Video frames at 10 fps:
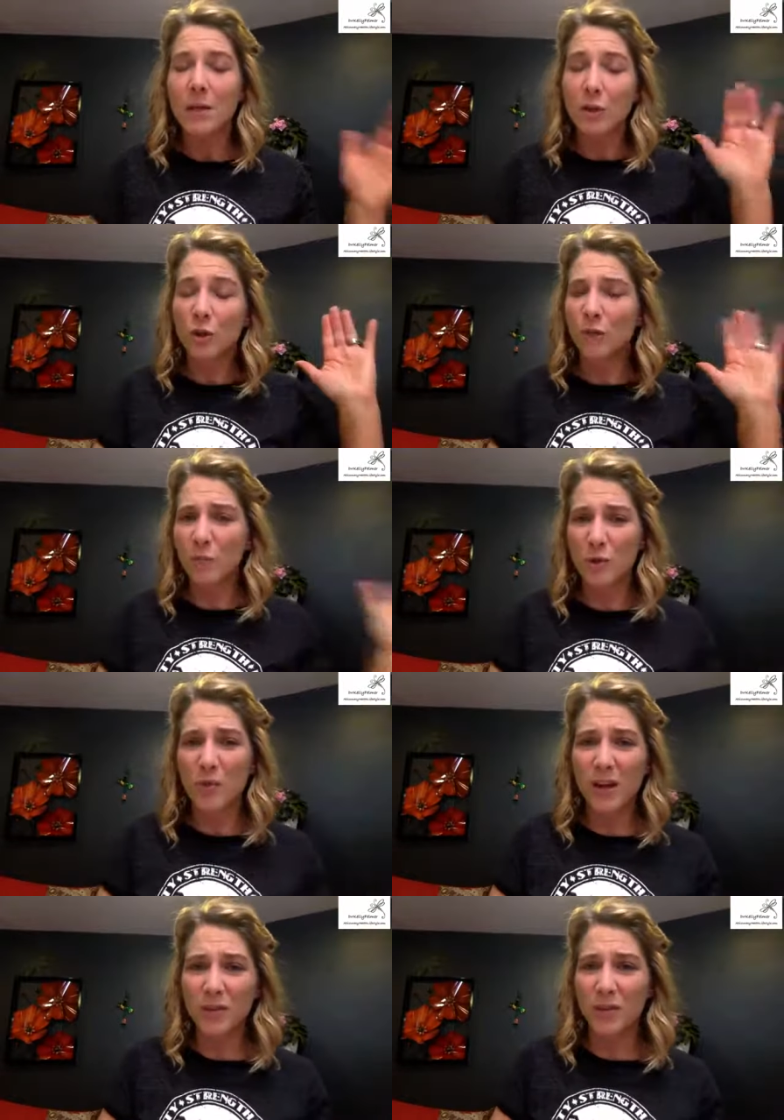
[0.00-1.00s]
So from
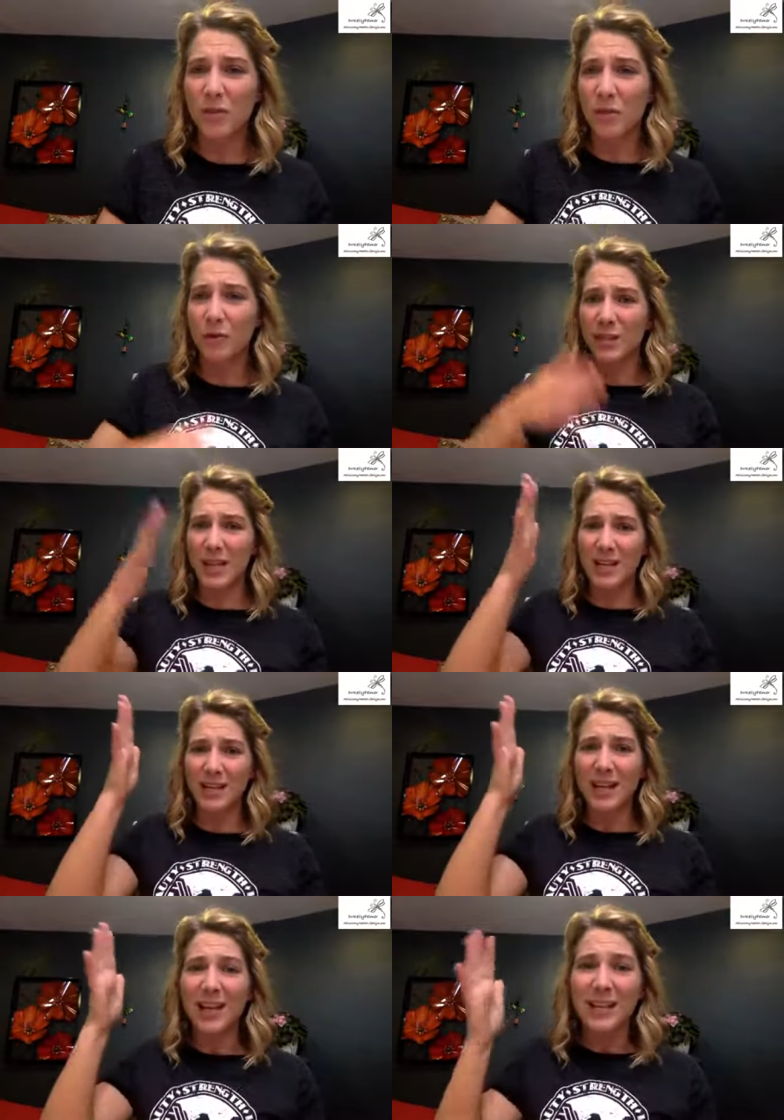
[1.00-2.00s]
2013
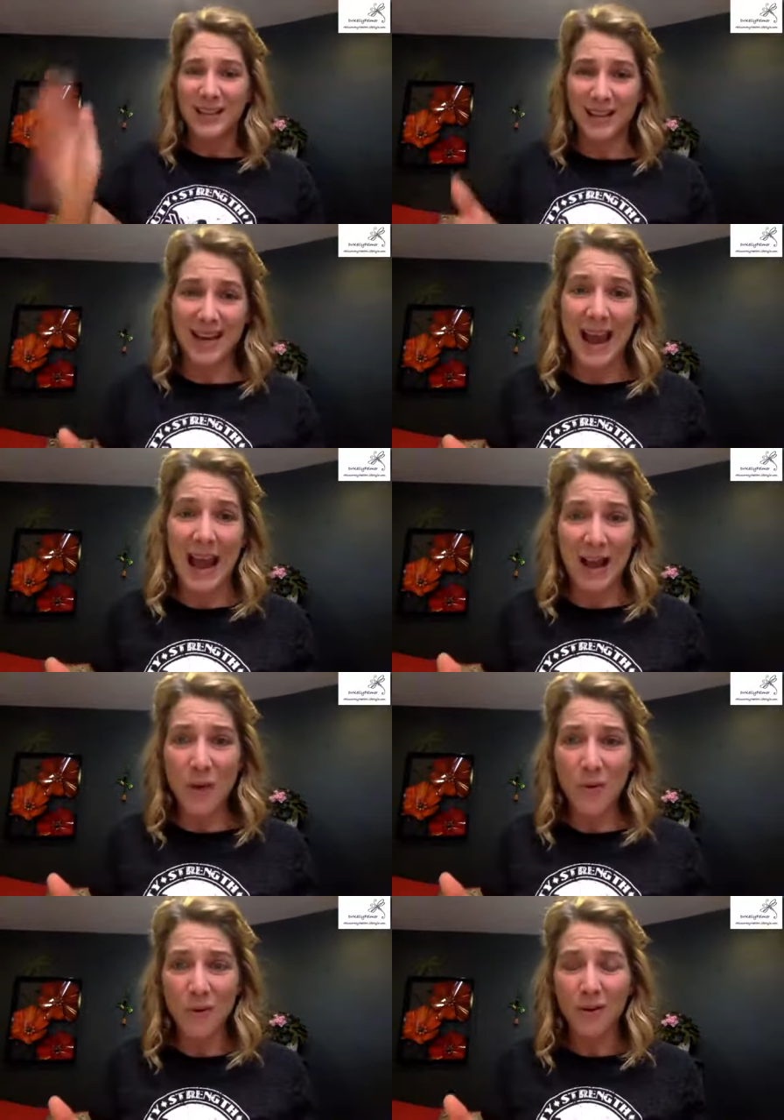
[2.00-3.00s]
to
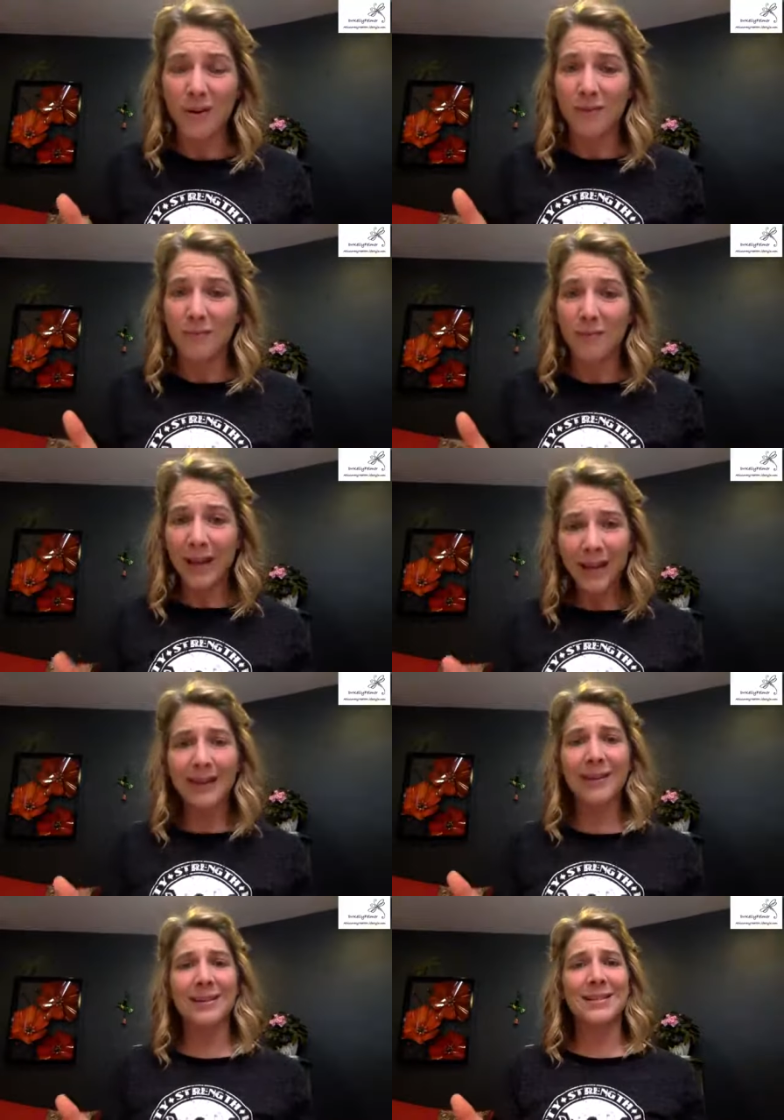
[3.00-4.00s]
now,
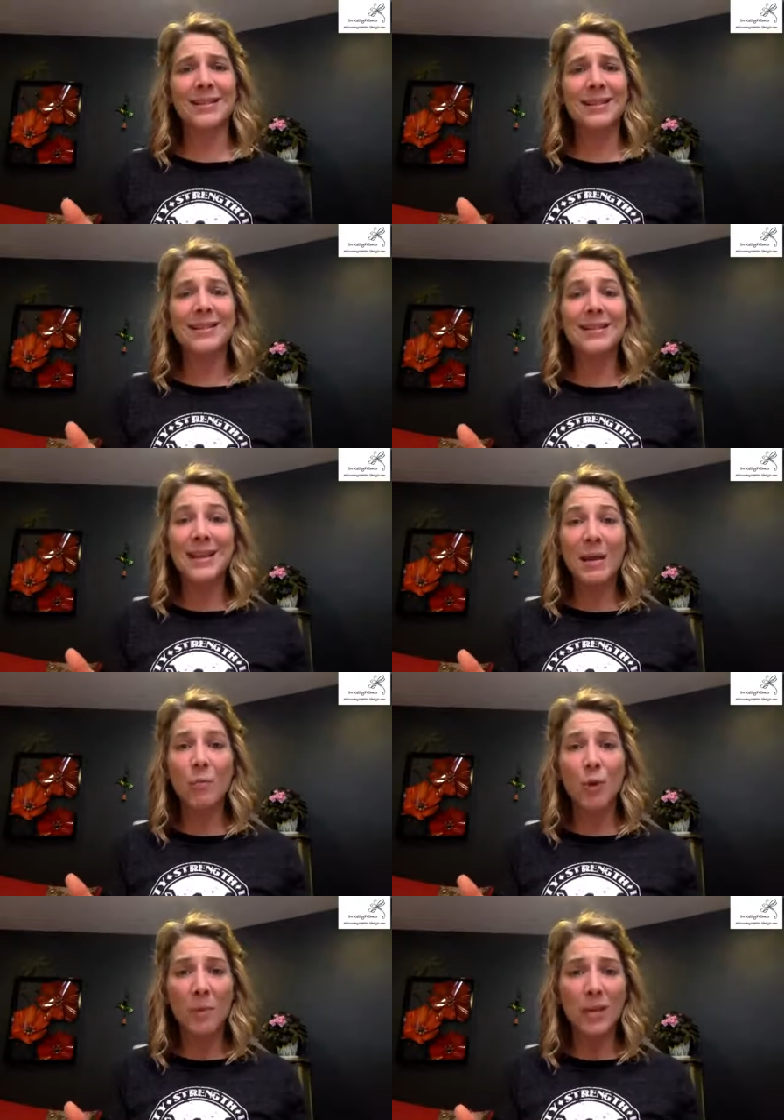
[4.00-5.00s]
man, is this the same
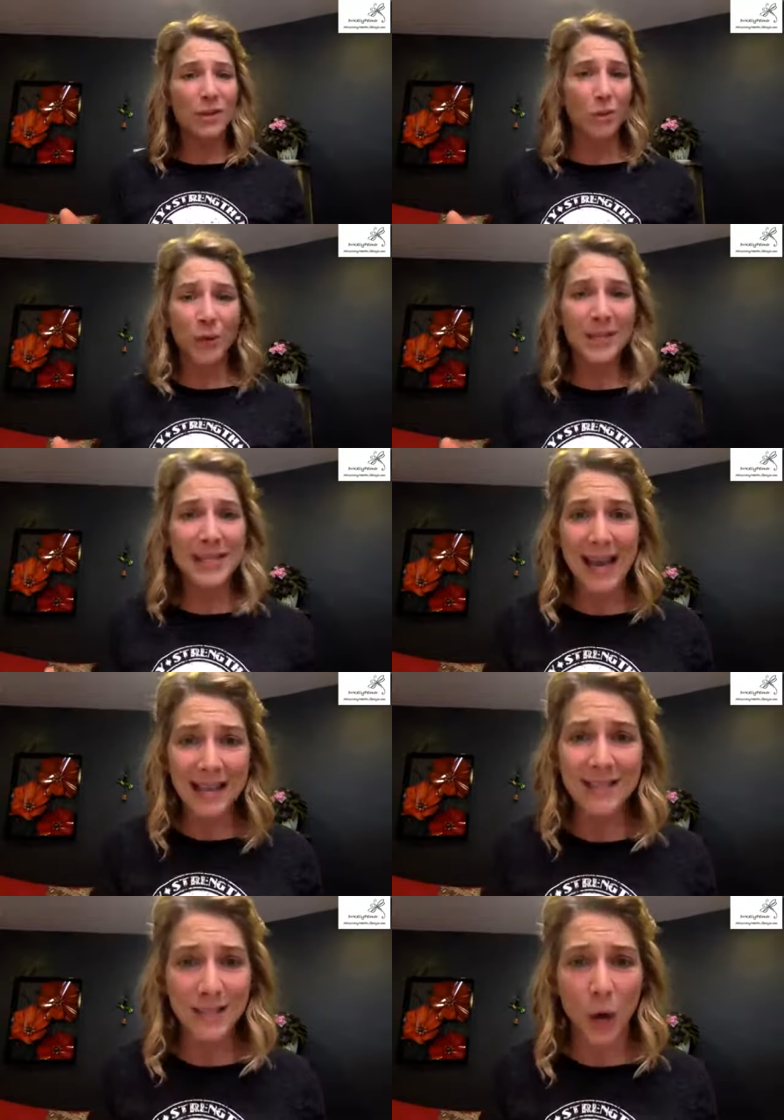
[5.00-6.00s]
woman? You wouldn't
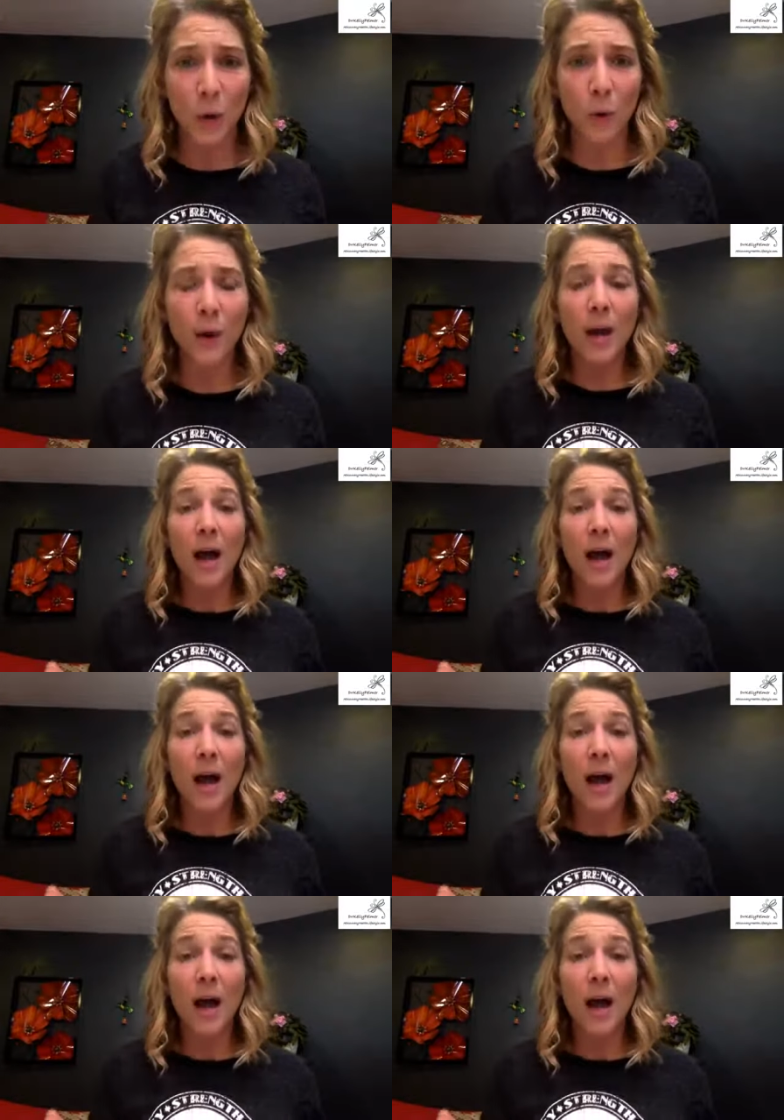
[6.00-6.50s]
guess so.